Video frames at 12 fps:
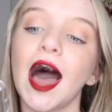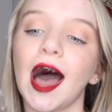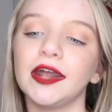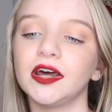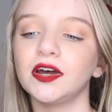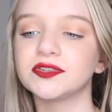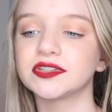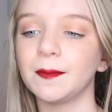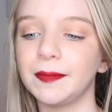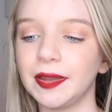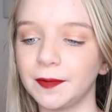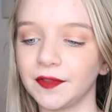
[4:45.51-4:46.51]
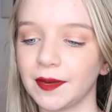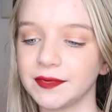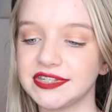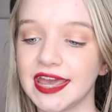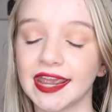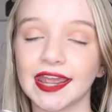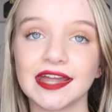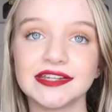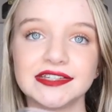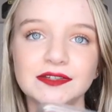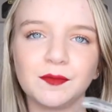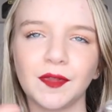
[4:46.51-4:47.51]
I know some people that would take
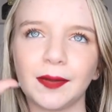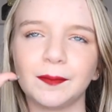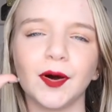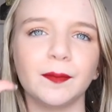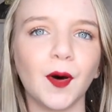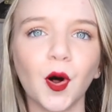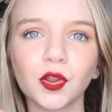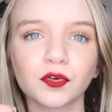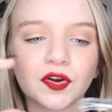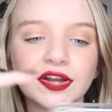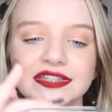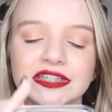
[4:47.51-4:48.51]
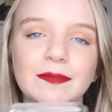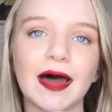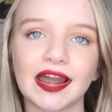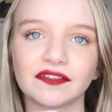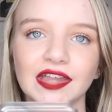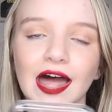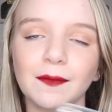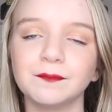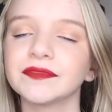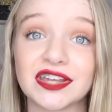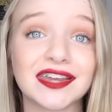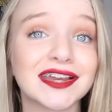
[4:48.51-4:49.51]
and like put Polaroids in the back of
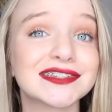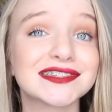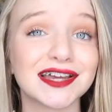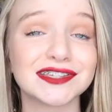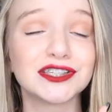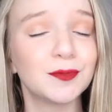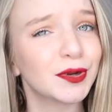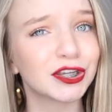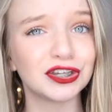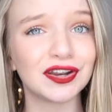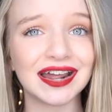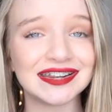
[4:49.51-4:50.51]
them. I think it's a super cute